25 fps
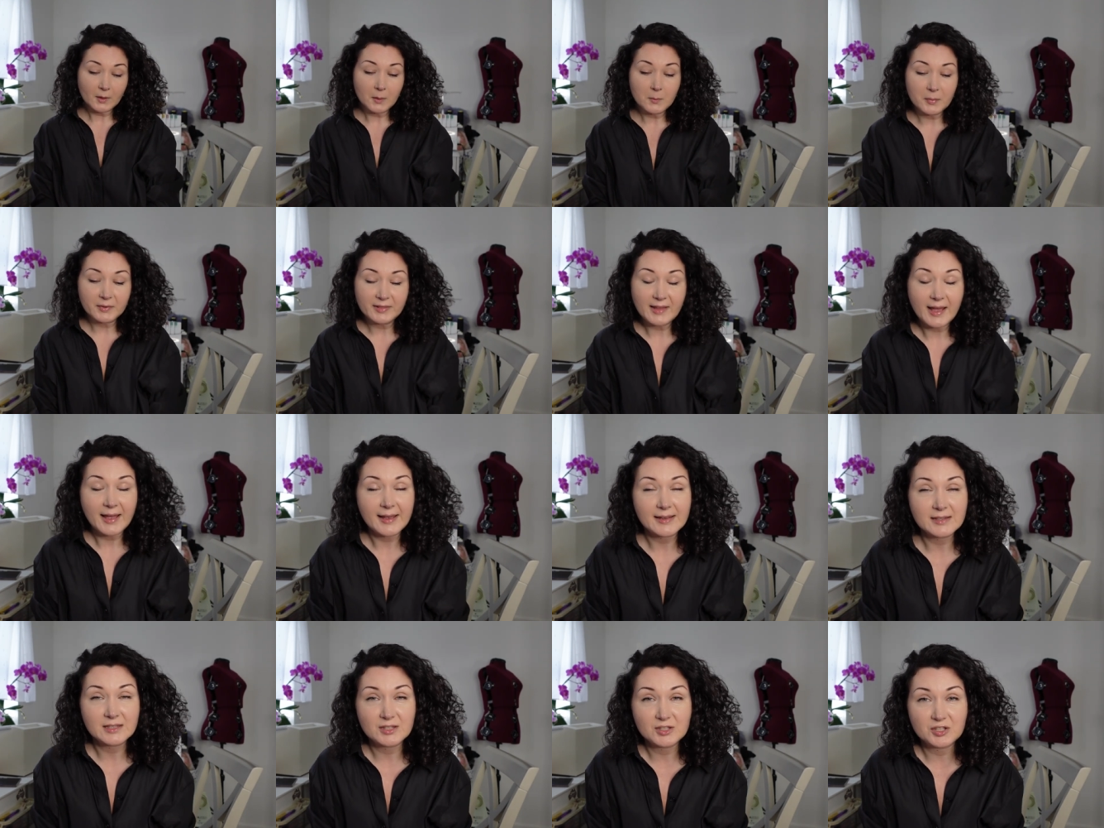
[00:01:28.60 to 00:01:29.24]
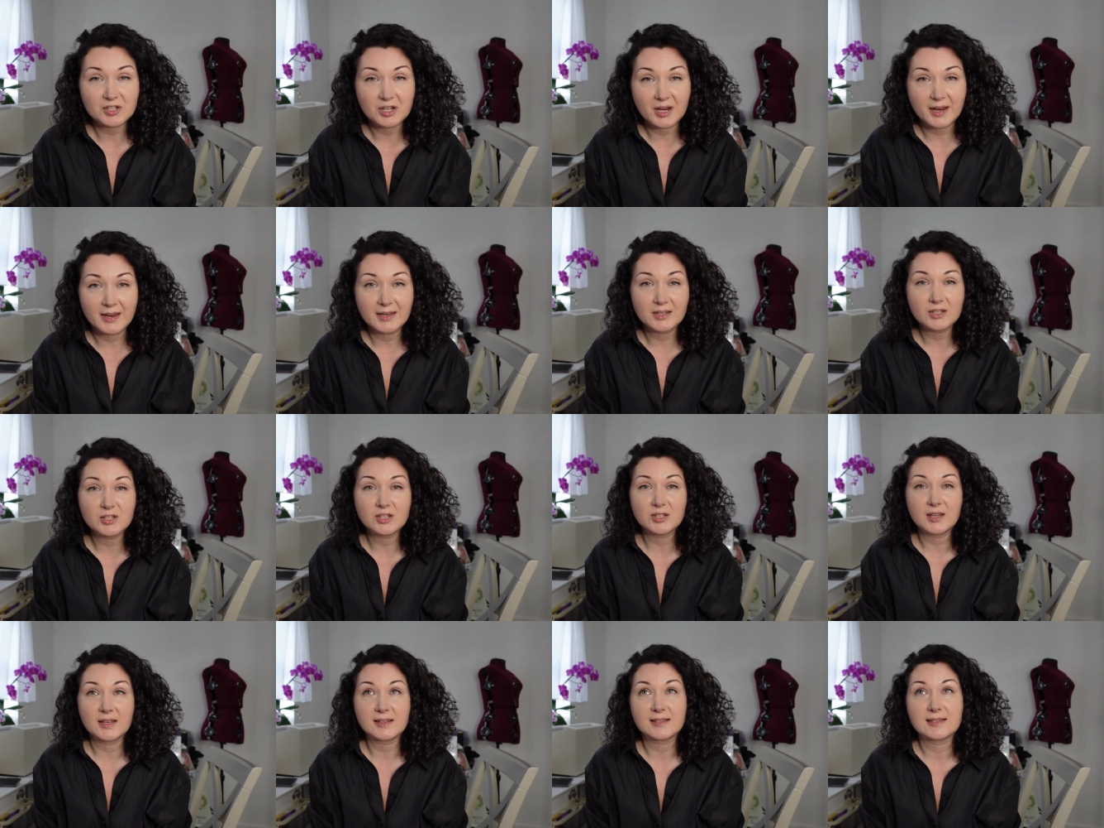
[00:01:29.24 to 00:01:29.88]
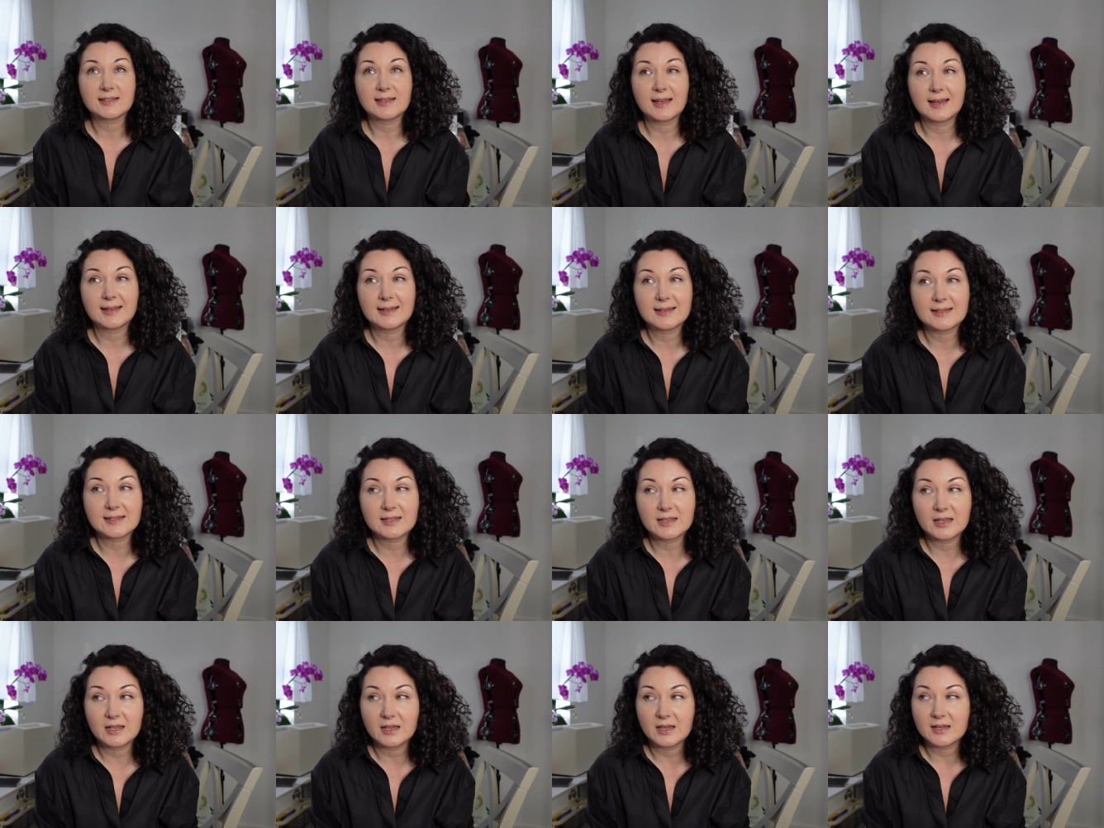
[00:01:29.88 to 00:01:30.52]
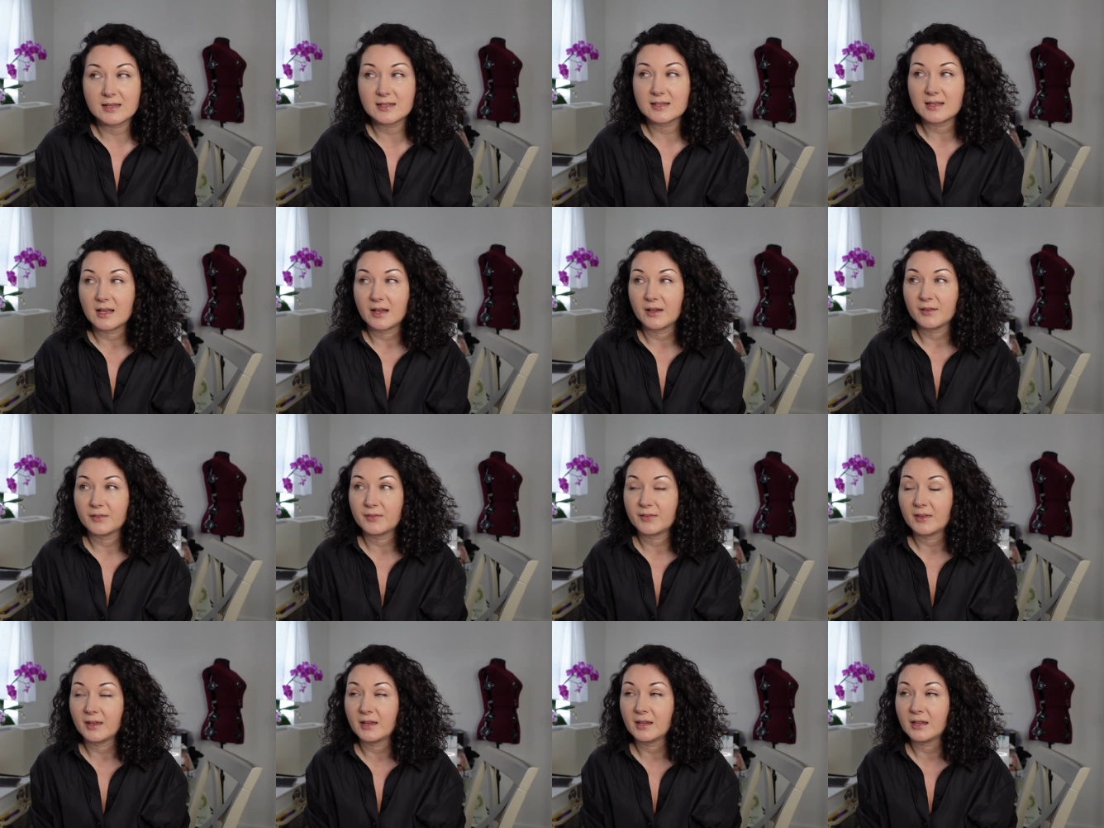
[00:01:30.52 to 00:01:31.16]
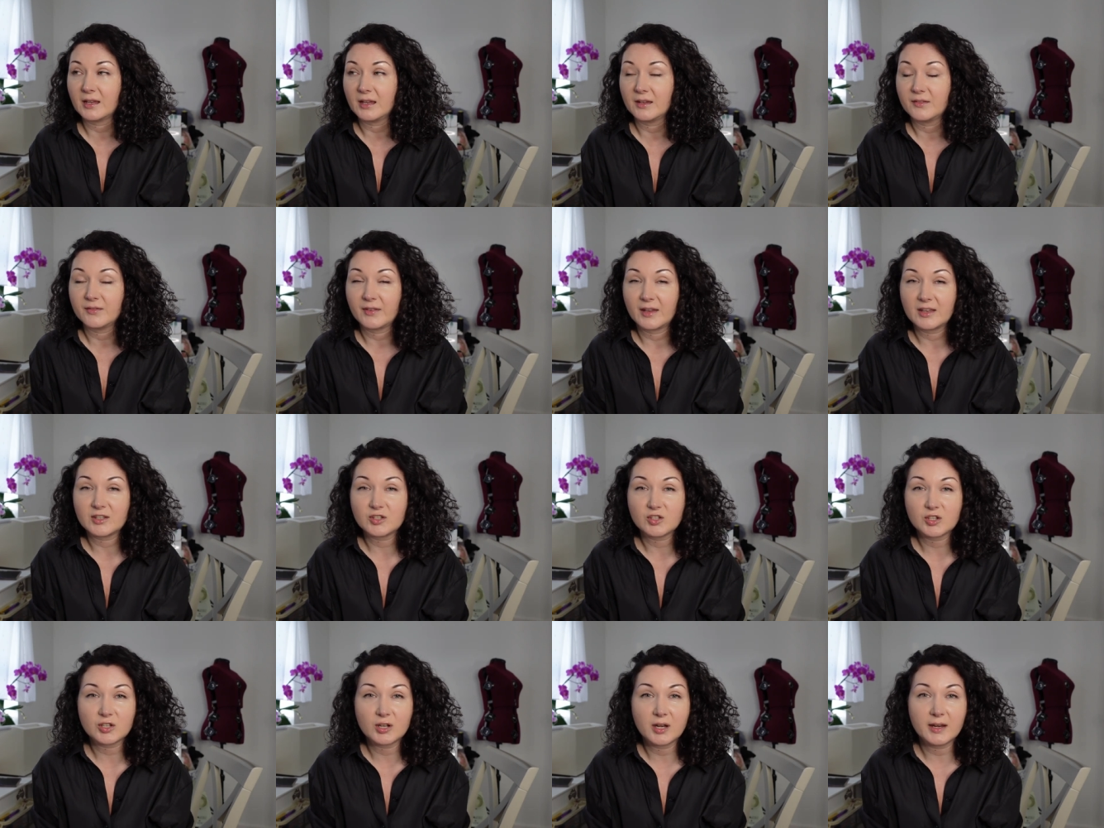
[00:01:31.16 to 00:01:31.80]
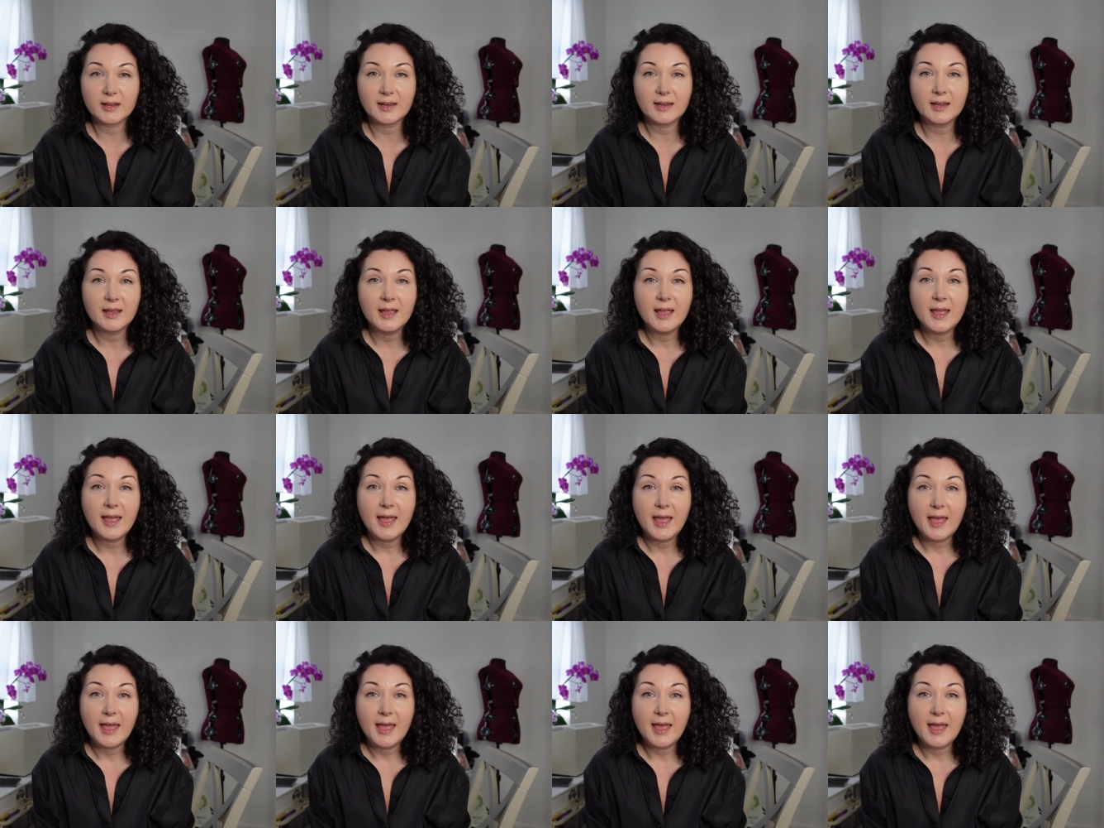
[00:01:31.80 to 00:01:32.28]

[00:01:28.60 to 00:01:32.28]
but that has changed, as sad as it is, I think eventually